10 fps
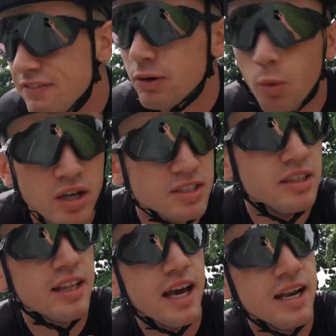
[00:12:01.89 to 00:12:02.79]
If it
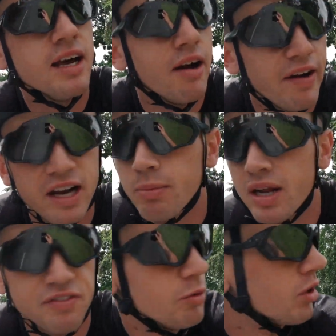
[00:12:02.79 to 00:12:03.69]
wasn't, then I
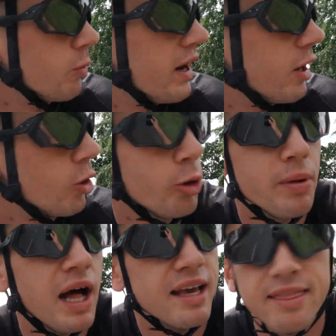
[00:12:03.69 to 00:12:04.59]
recommend if you want to wear all
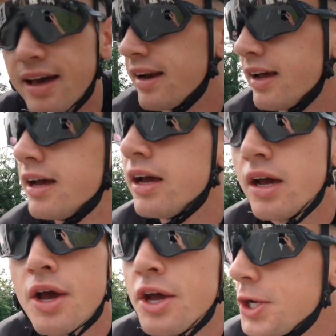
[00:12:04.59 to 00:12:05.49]
black, then
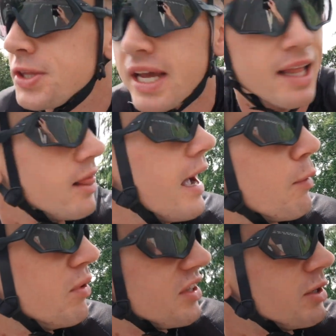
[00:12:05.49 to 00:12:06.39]
you take a light
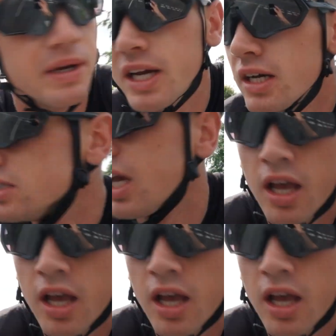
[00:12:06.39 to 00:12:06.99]
with you because